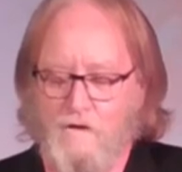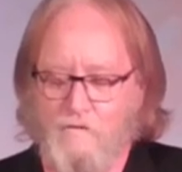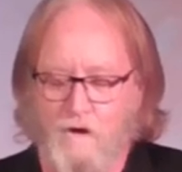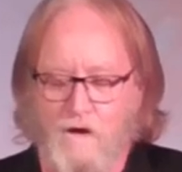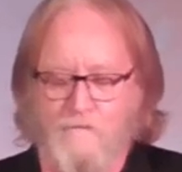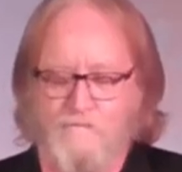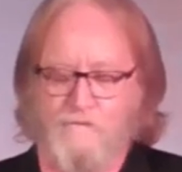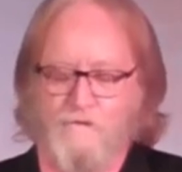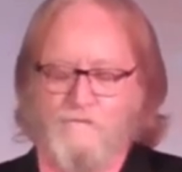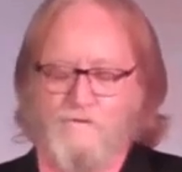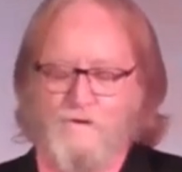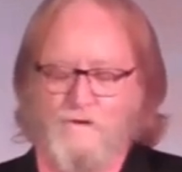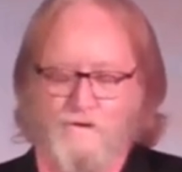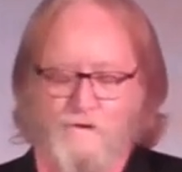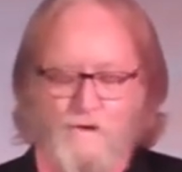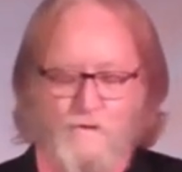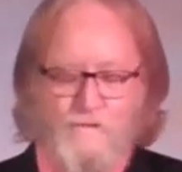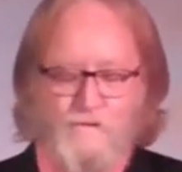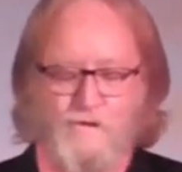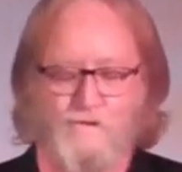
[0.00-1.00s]
Grateful to
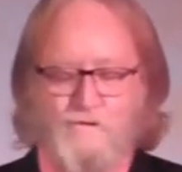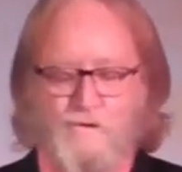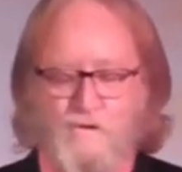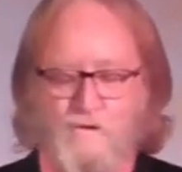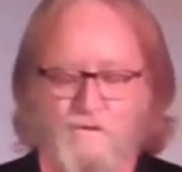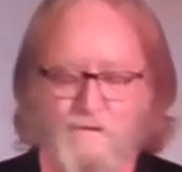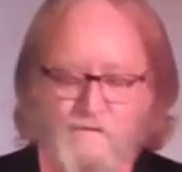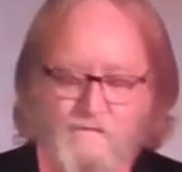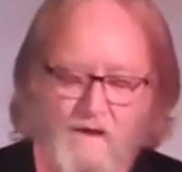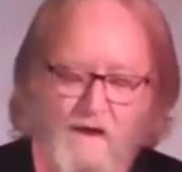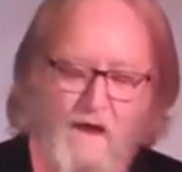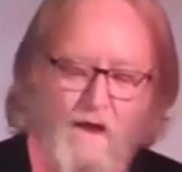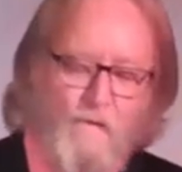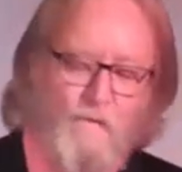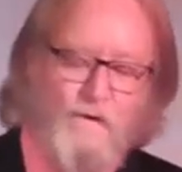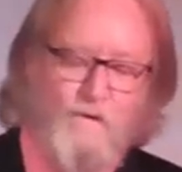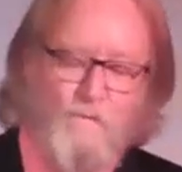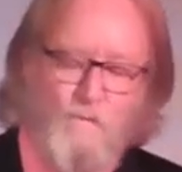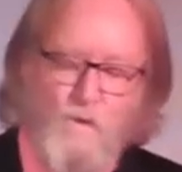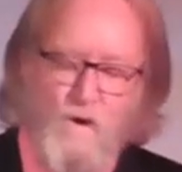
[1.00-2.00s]
know the truth of
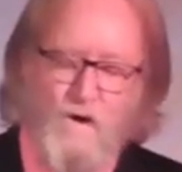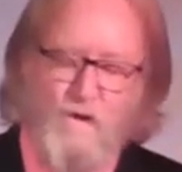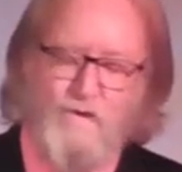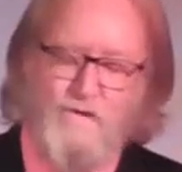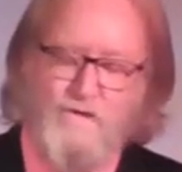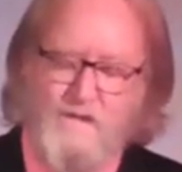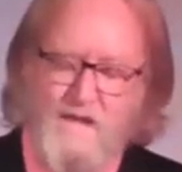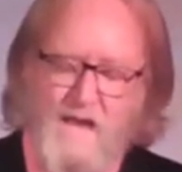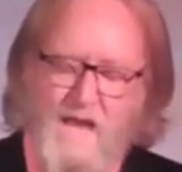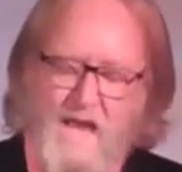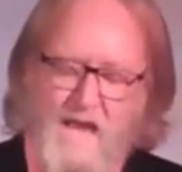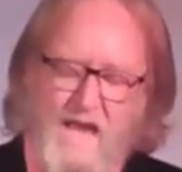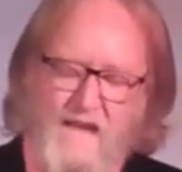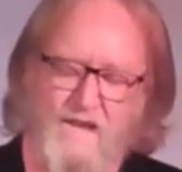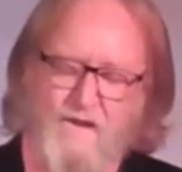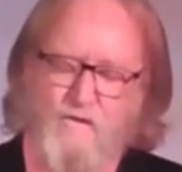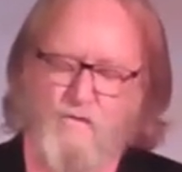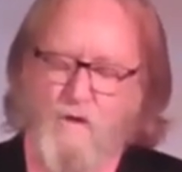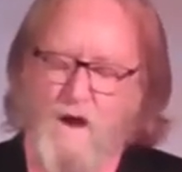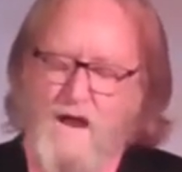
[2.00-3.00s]
how it works,
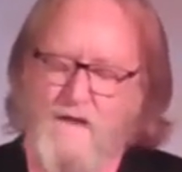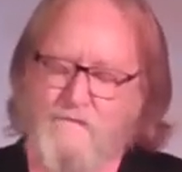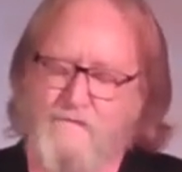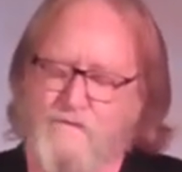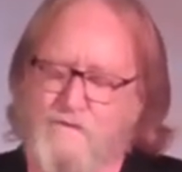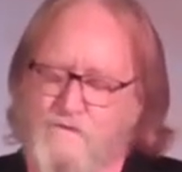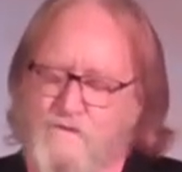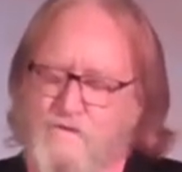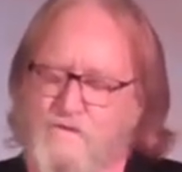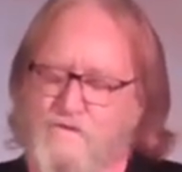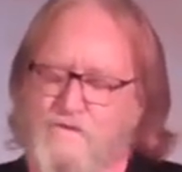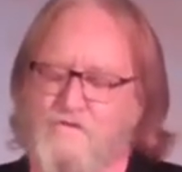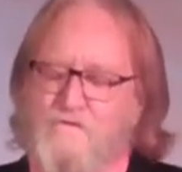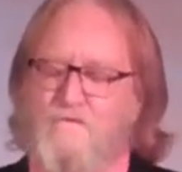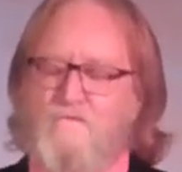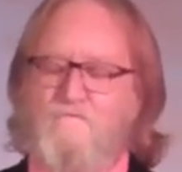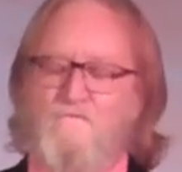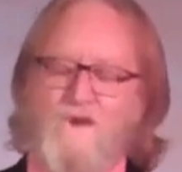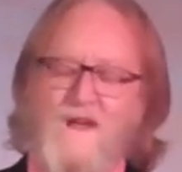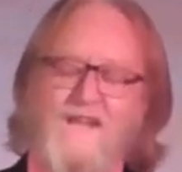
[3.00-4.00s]
and grateful to
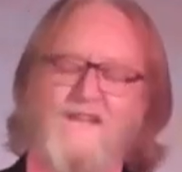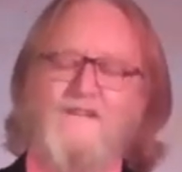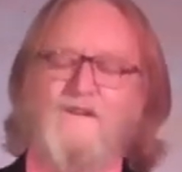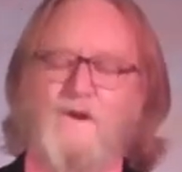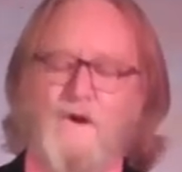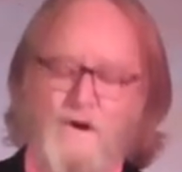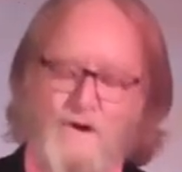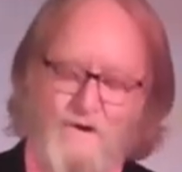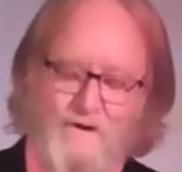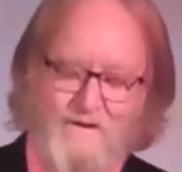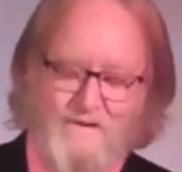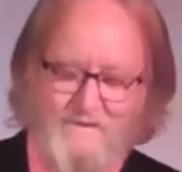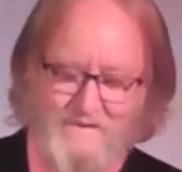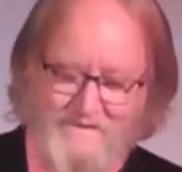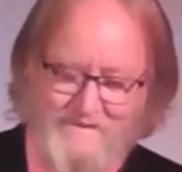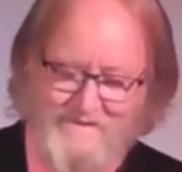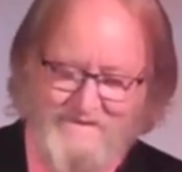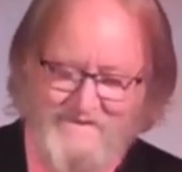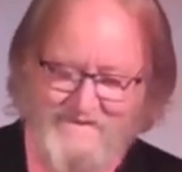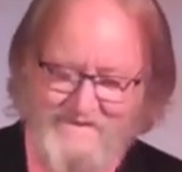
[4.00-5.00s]
surrender
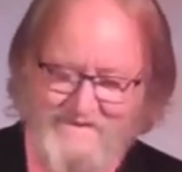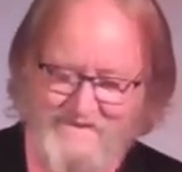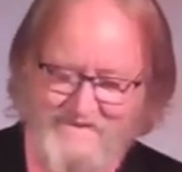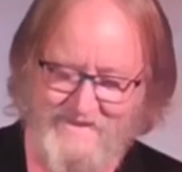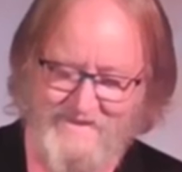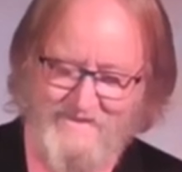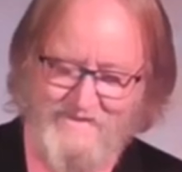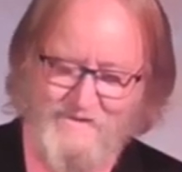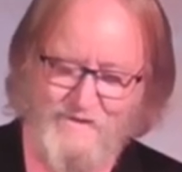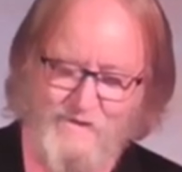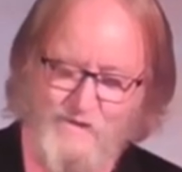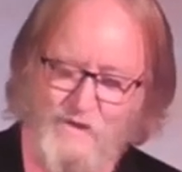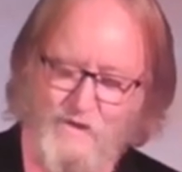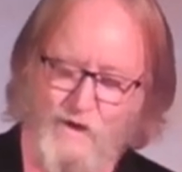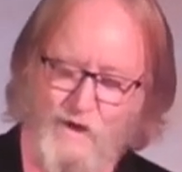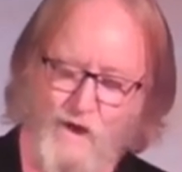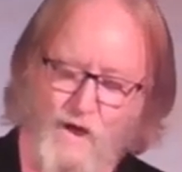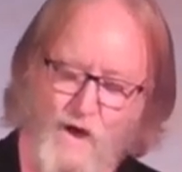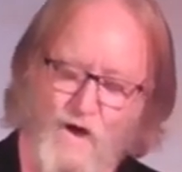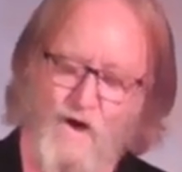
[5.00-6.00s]
to the
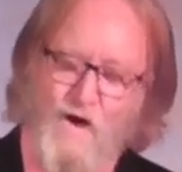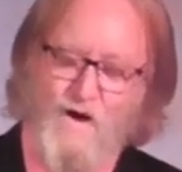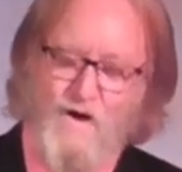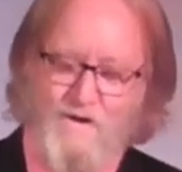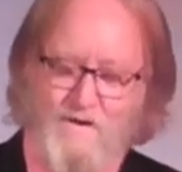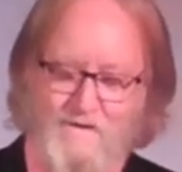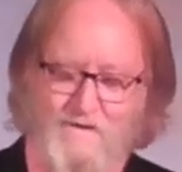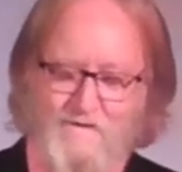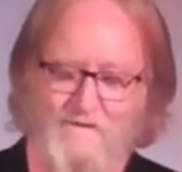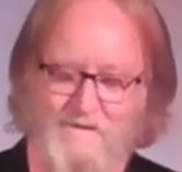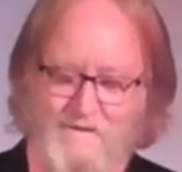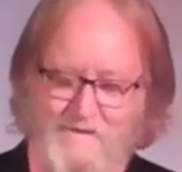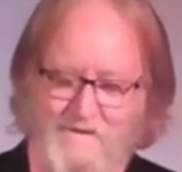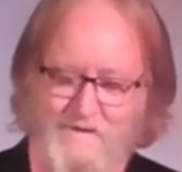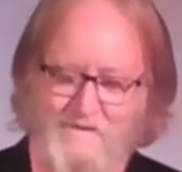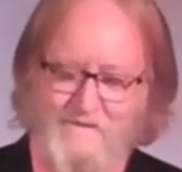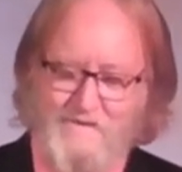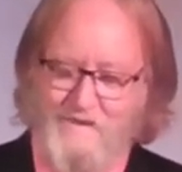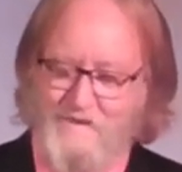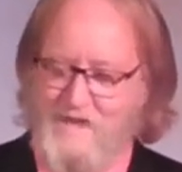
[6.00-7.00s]
law,
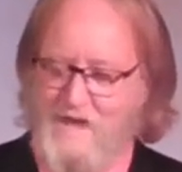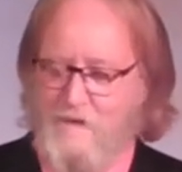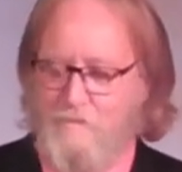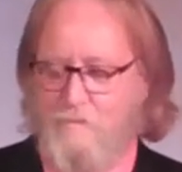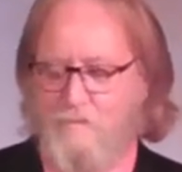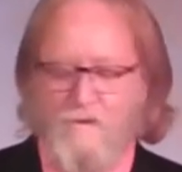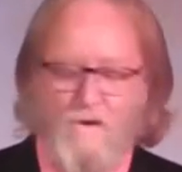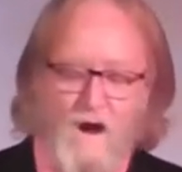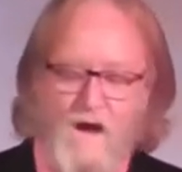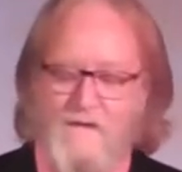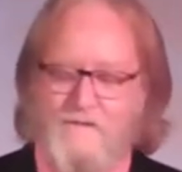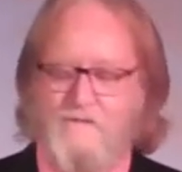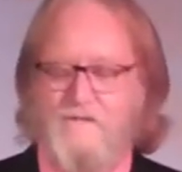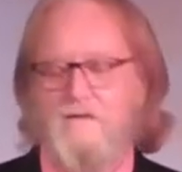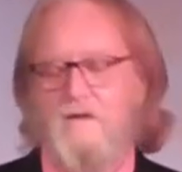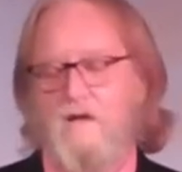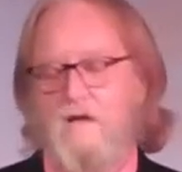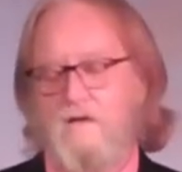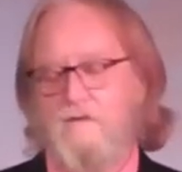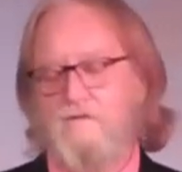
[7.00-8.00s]
to that
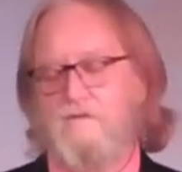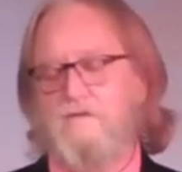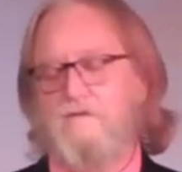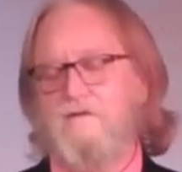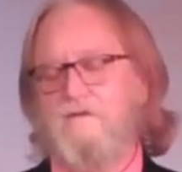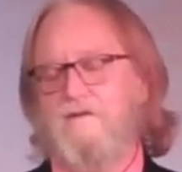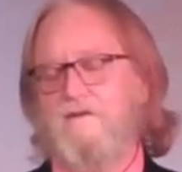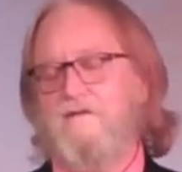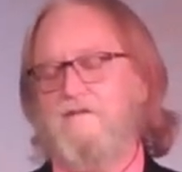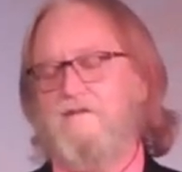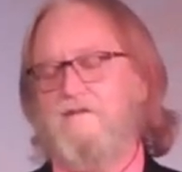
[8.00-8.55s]
process,